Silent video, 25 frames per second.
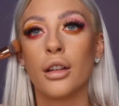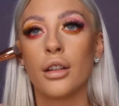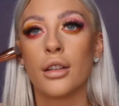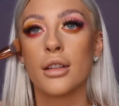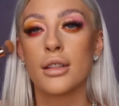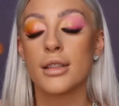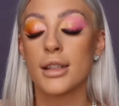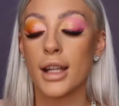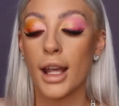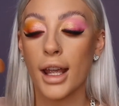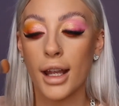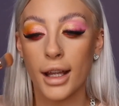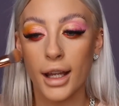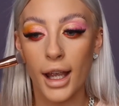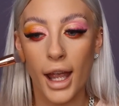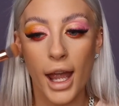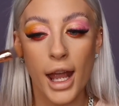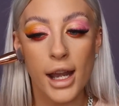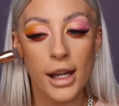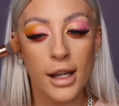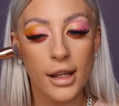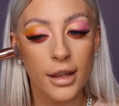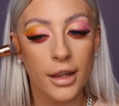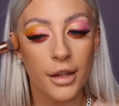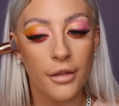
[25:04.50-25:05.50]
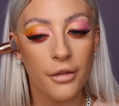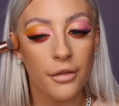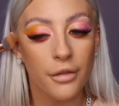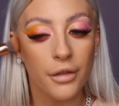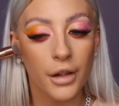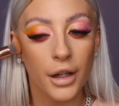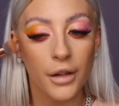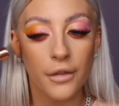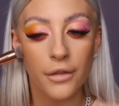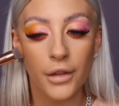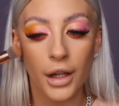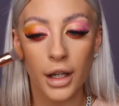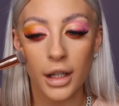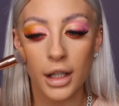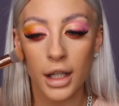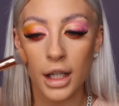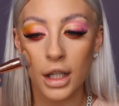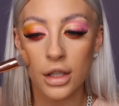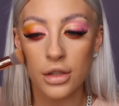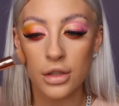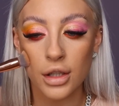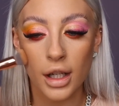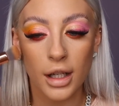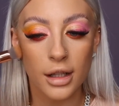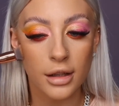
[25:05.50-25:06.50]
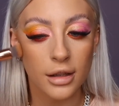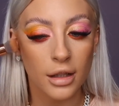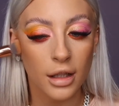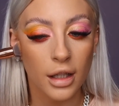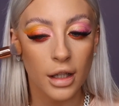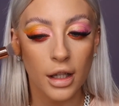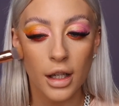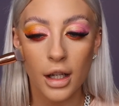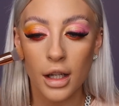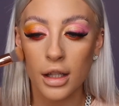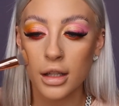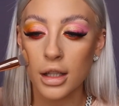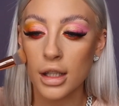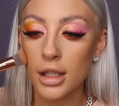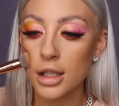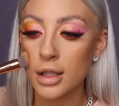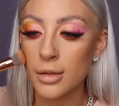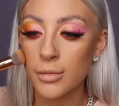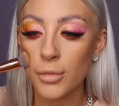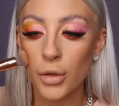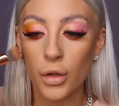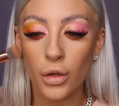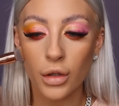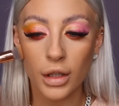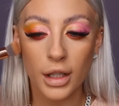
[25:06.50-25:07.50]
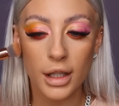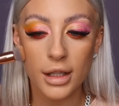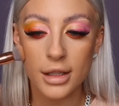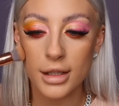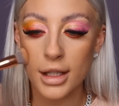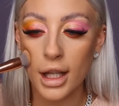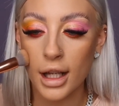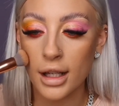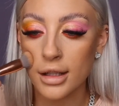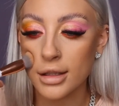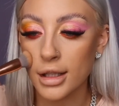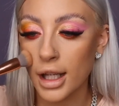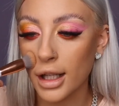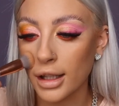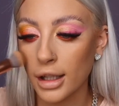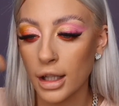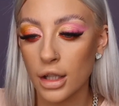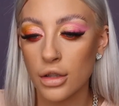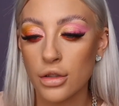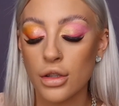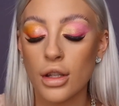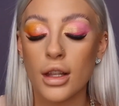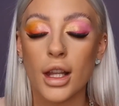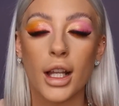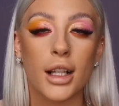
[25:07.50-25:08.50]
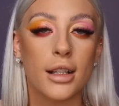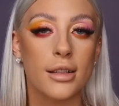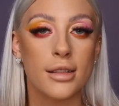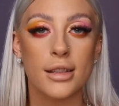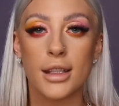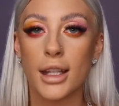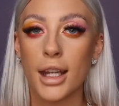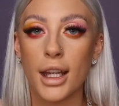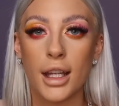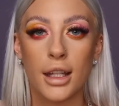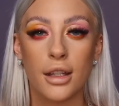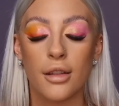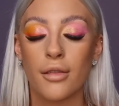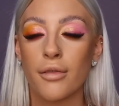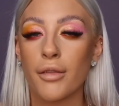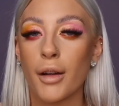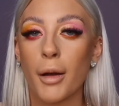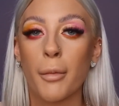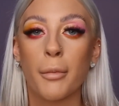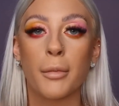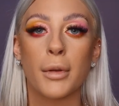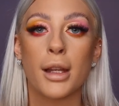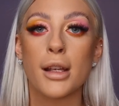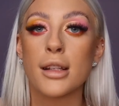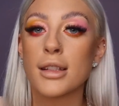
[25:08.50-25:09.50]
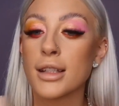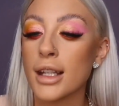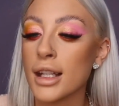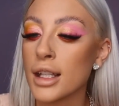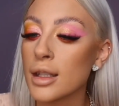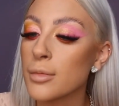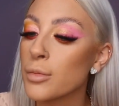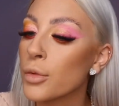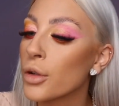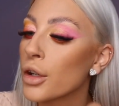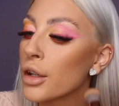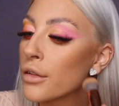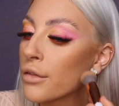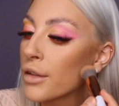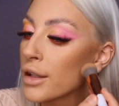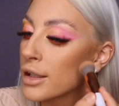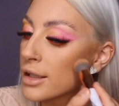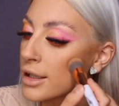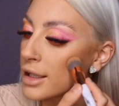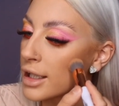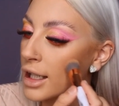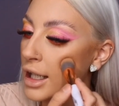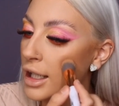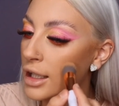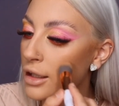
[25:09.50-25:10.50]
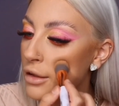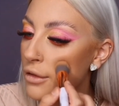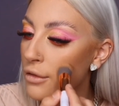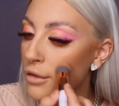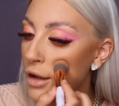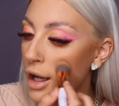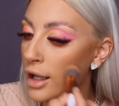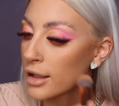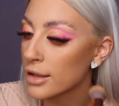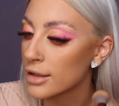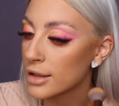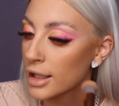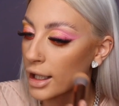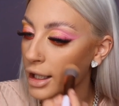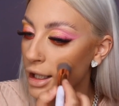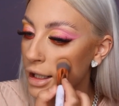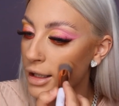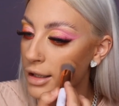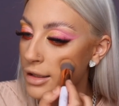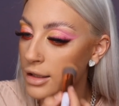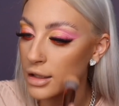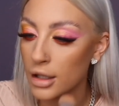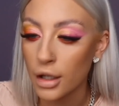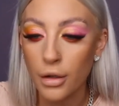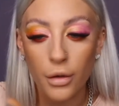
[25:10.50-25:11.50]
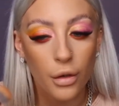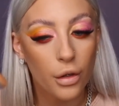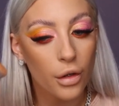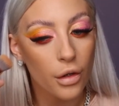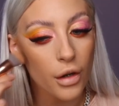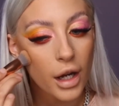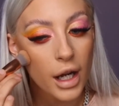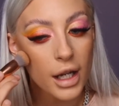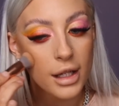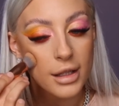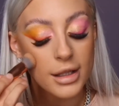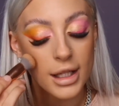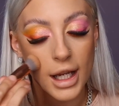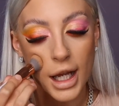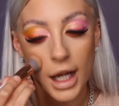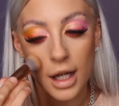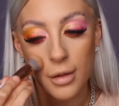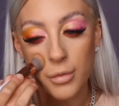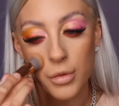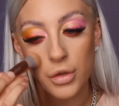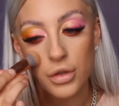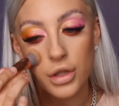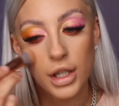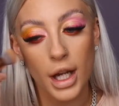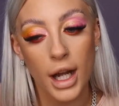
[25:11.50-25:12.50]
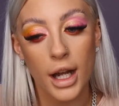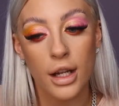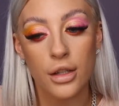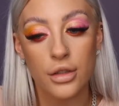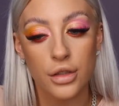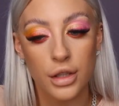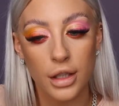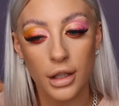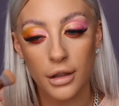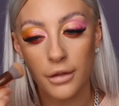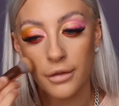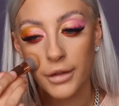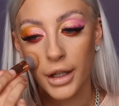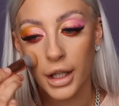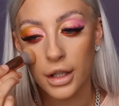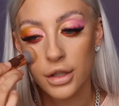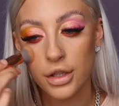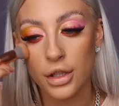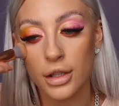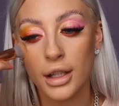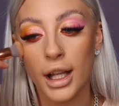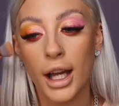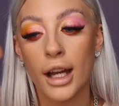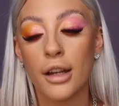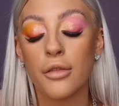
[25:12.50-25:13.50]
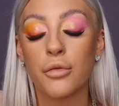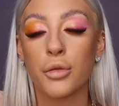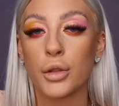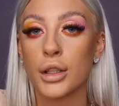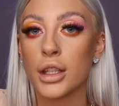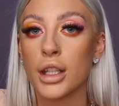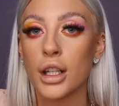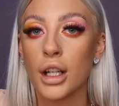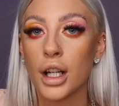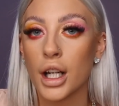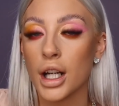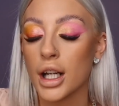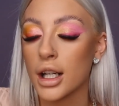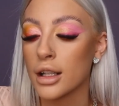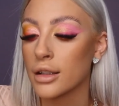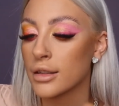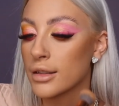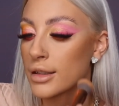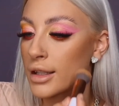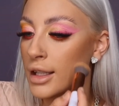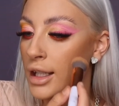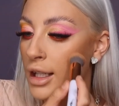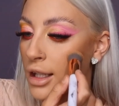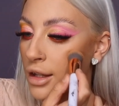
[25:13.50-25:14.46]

take anything for advantage. Like, the smallest things, like literally like seeing your family, seeing your boyfriend, seeing your friends. Like, it's so crazy how much it actually affects your life when you can't see